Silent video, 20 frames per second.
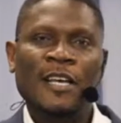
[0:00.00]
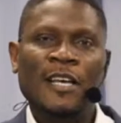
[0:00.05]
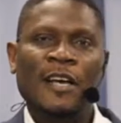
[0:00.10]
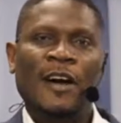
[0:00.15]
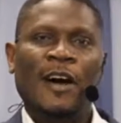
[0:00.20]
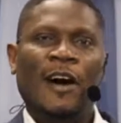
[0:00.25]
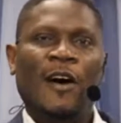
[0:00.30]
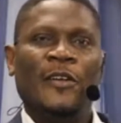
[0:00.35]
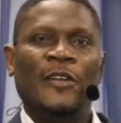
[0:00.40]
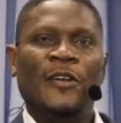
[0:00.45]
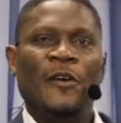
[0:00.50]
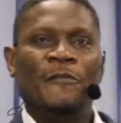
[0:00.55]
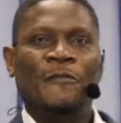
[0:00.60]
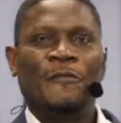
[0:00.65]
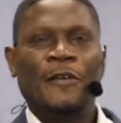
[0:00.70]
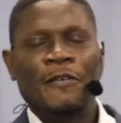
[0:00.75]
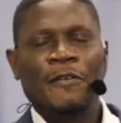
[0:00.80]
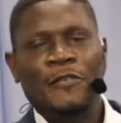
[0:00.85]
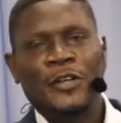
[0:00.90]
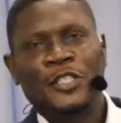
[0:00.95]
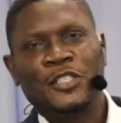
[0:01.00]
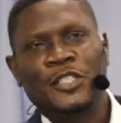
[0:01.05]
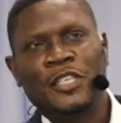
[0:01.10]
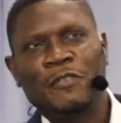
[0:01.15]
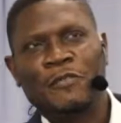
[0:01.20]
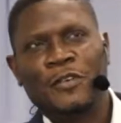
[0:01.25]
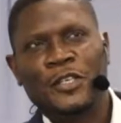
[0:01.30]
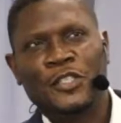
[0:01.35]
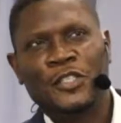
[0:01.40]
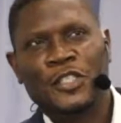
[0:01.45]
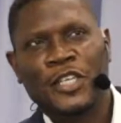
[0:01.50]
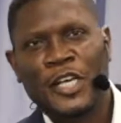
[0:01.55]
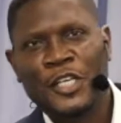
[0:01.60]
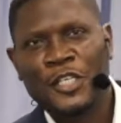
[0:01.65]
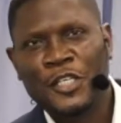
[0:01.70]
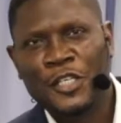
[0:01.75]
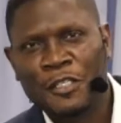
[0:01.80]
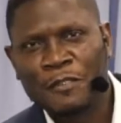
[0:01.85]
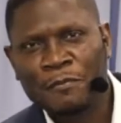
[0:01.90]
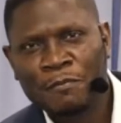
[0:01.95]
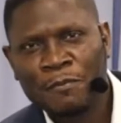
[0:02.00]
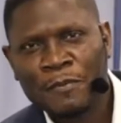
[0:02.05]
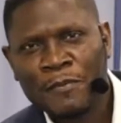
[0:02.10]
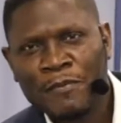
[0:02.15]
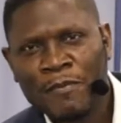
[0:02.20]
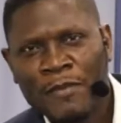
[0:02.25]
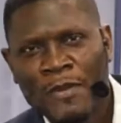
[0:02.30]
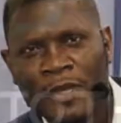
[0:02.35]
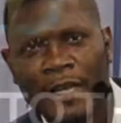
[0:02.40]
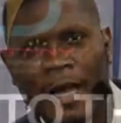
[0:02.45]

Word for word: on your favorite TV station. Uh,